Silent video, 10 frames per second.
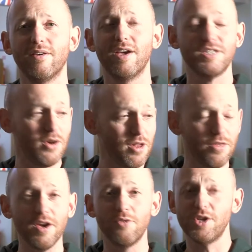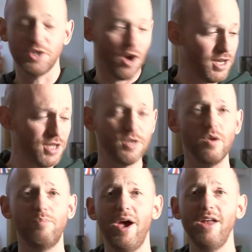Is there anything of which I need to
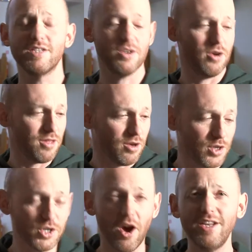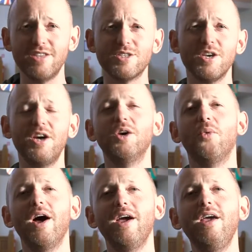repent? Is there anything of which I need to turn
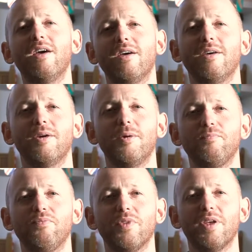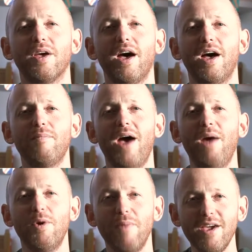away?
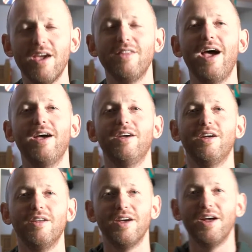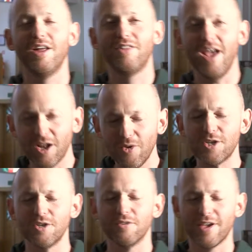And we're making that
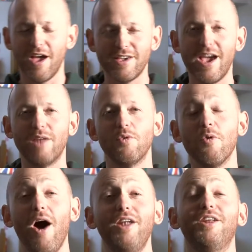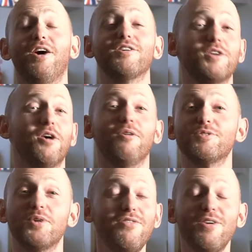declaration again. We're reminding ourselves,
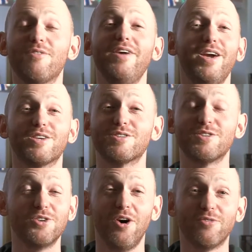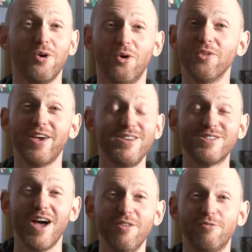we're giving thanks to God for all that he's
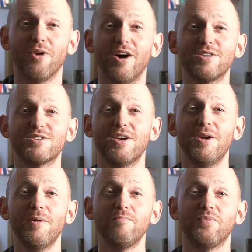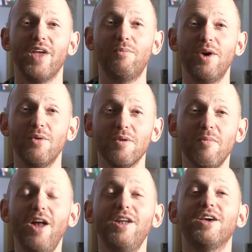done for us. And we're
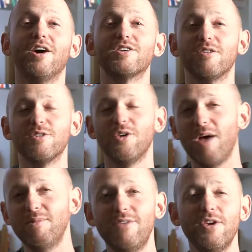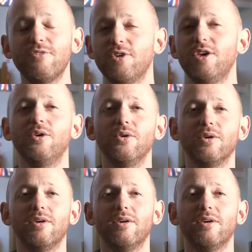reminding ourselves, Lord, I'm living for you.